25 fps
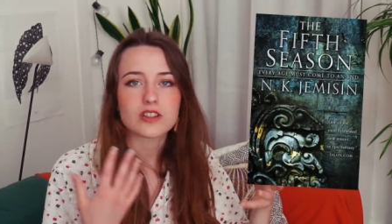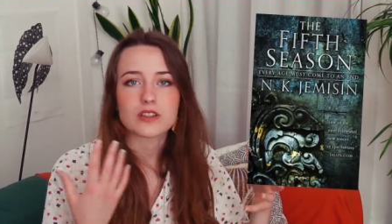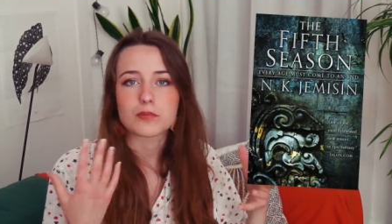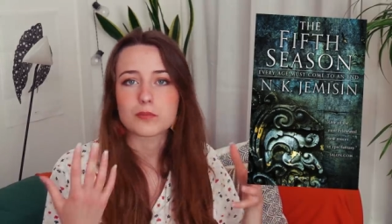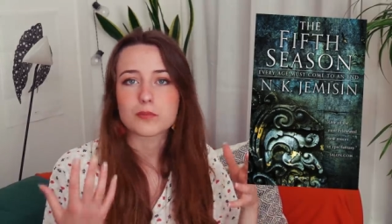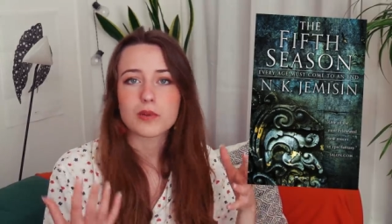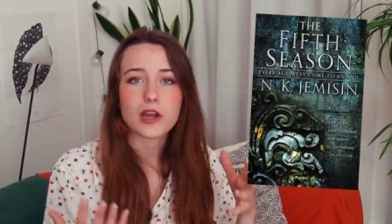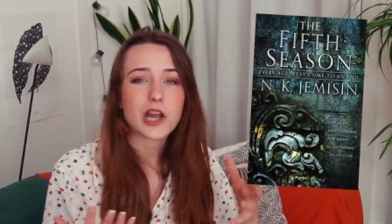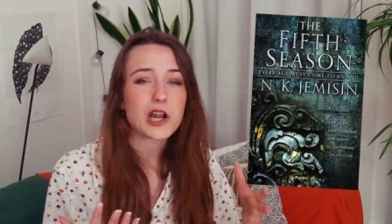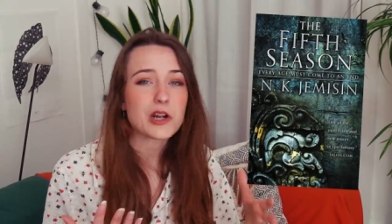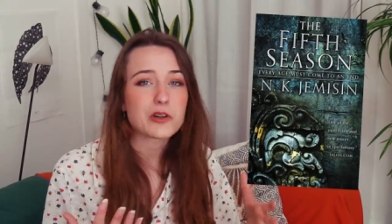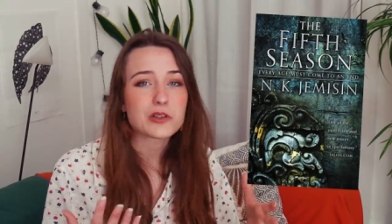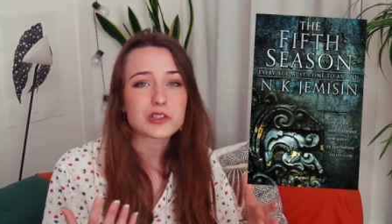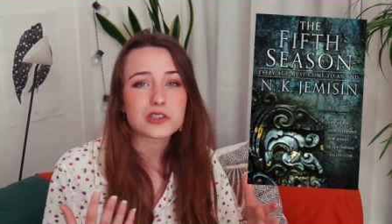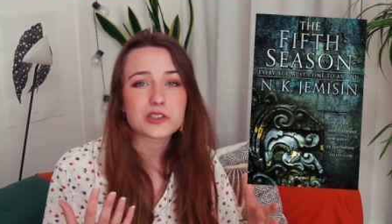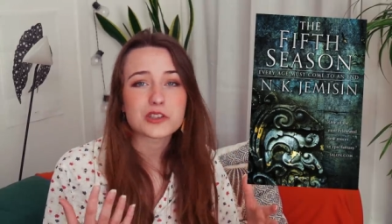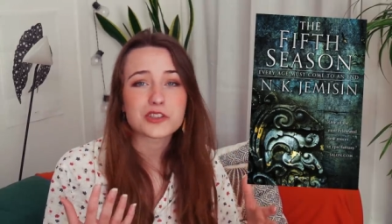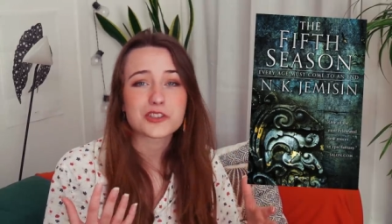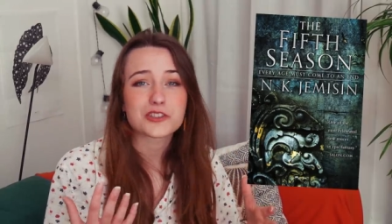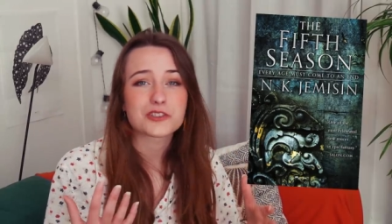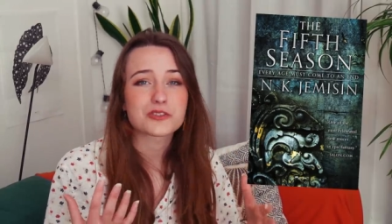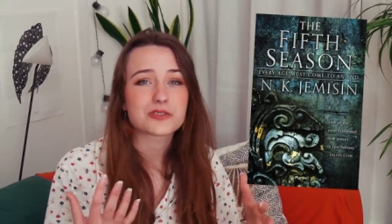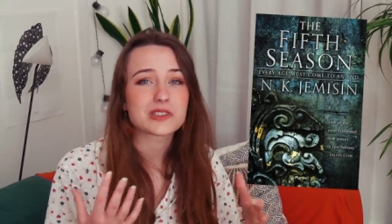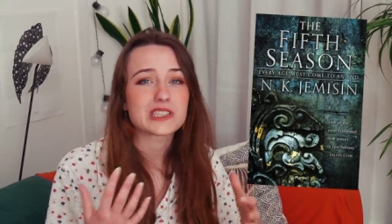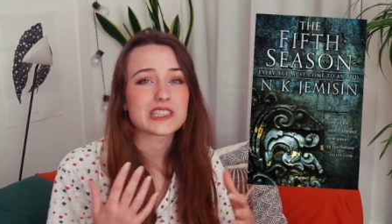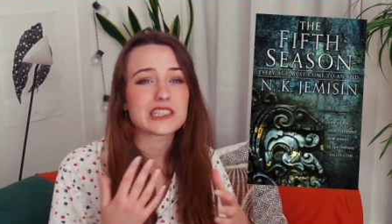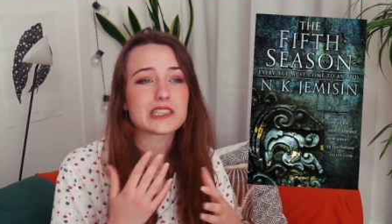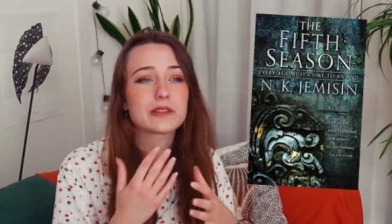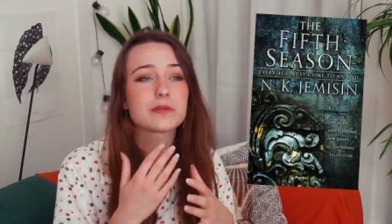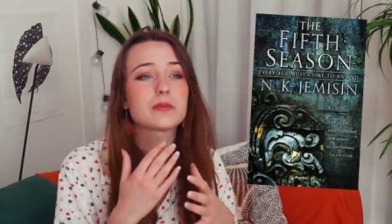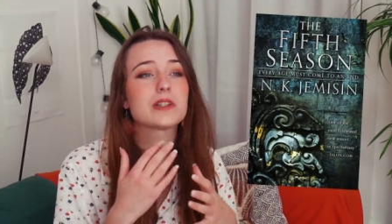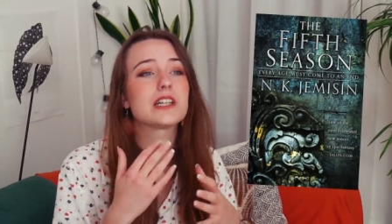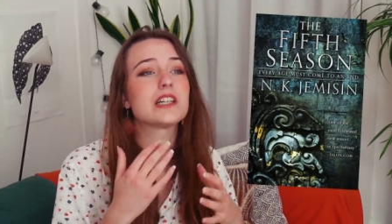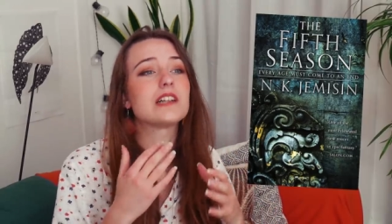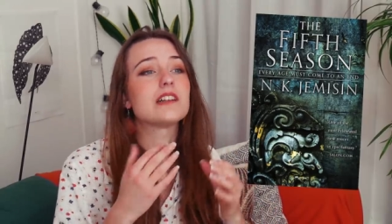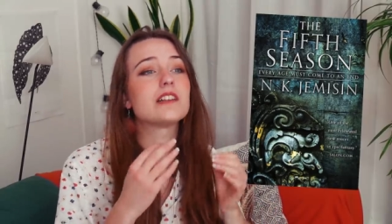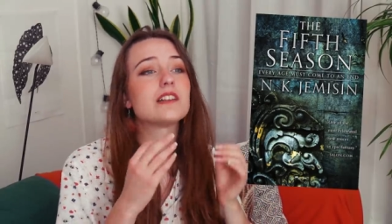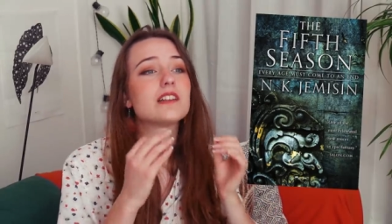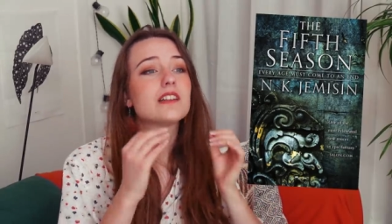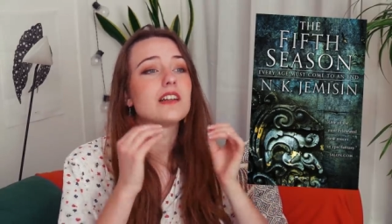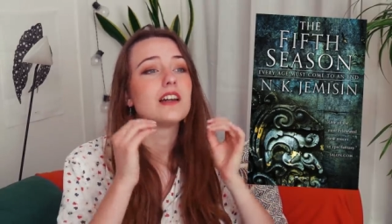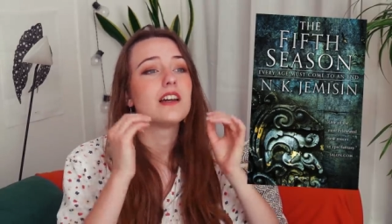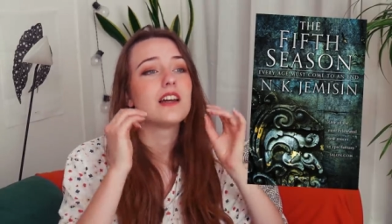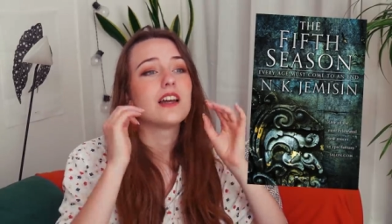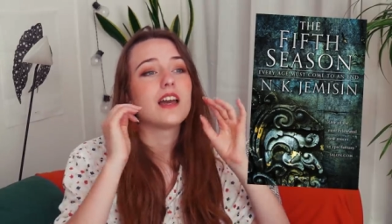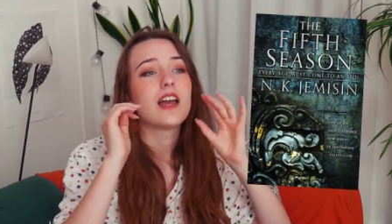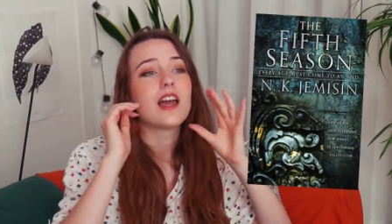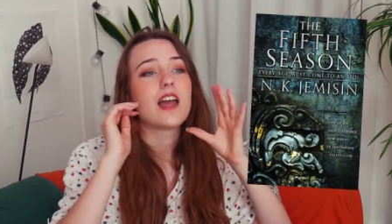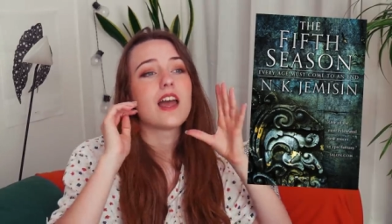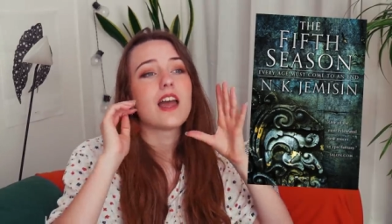and parenthood really well
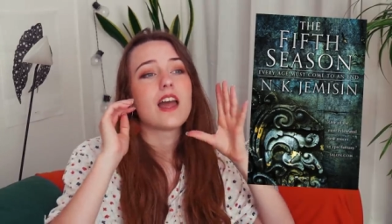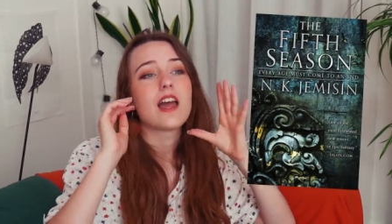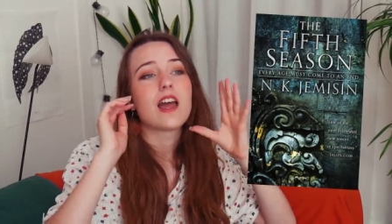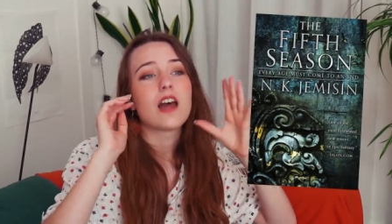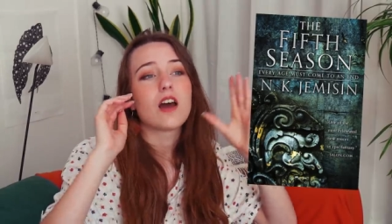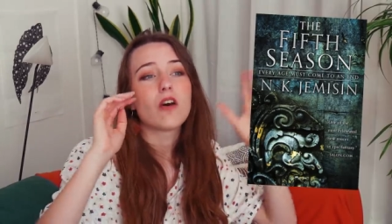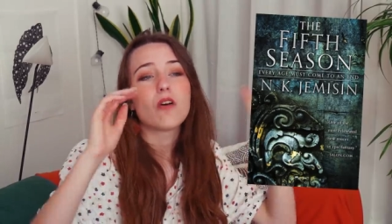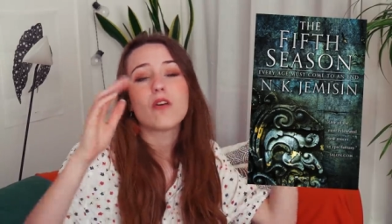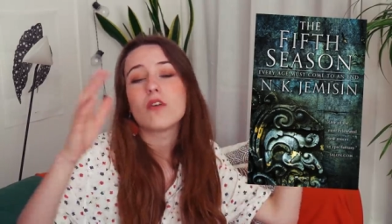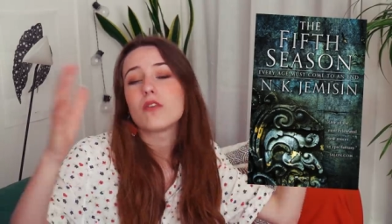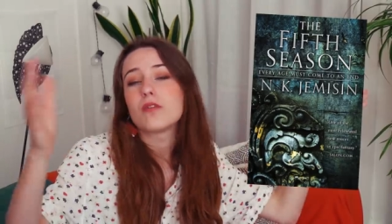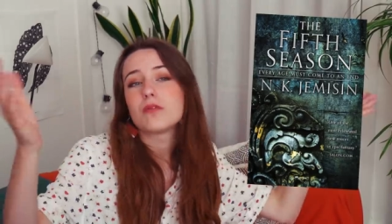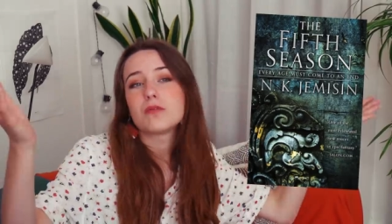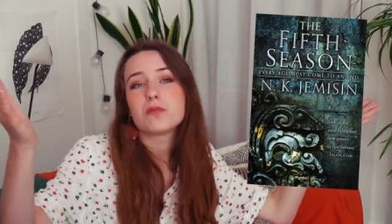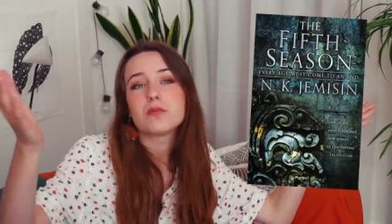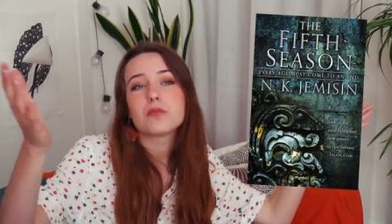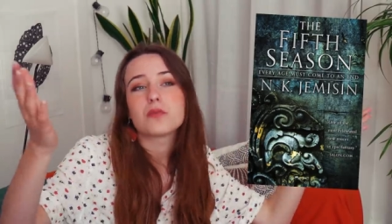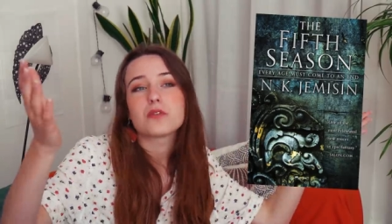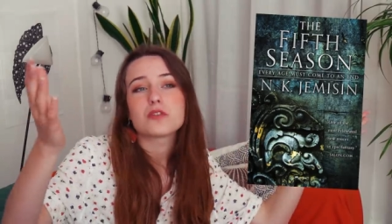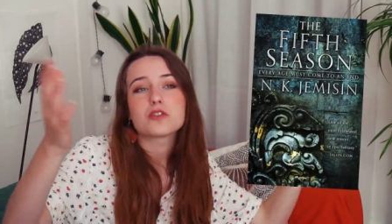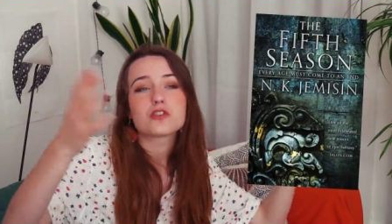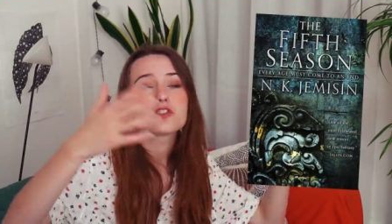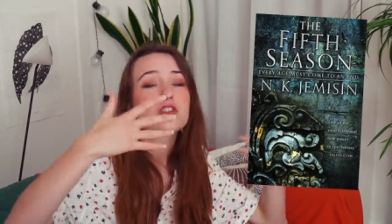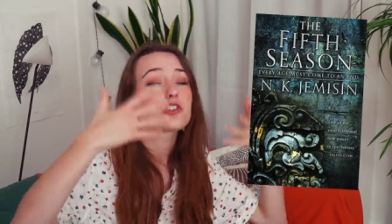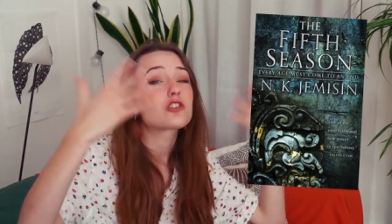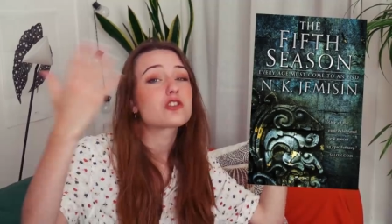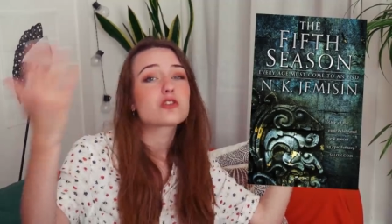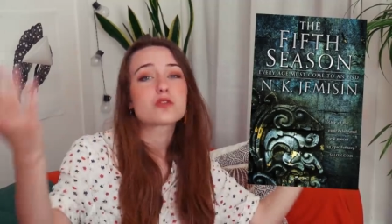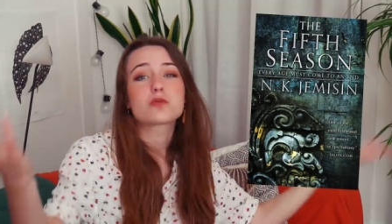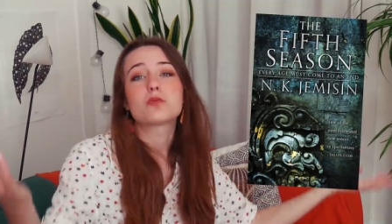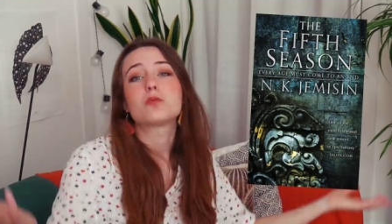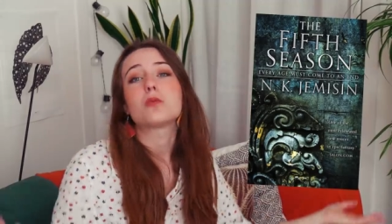just